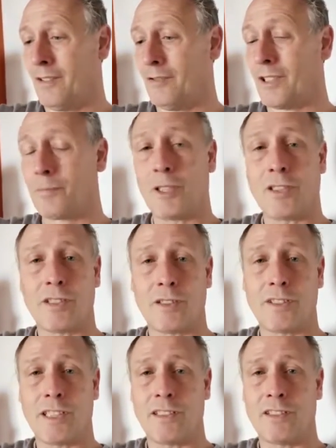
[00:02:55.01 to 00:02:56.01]
Rugby
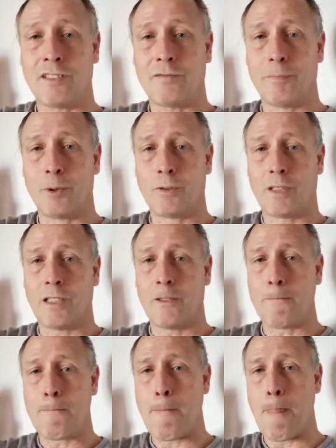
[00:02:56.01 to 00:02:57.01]
Association of Malta.
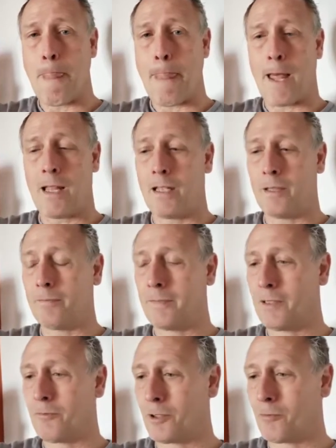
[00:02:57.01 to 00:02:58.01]

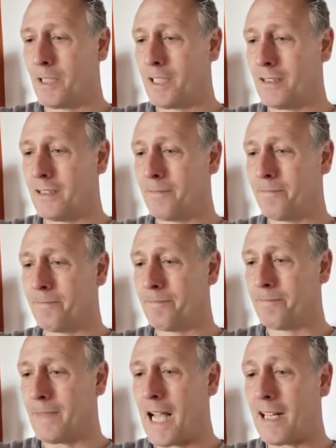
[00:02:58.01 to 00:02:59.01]
That was when
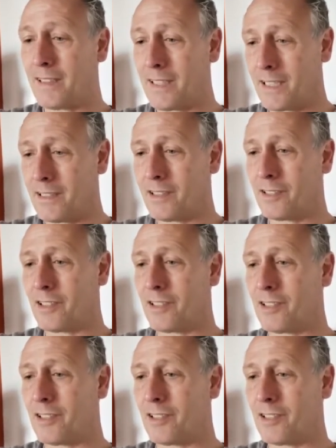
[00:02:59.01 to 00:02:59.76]
Alligators had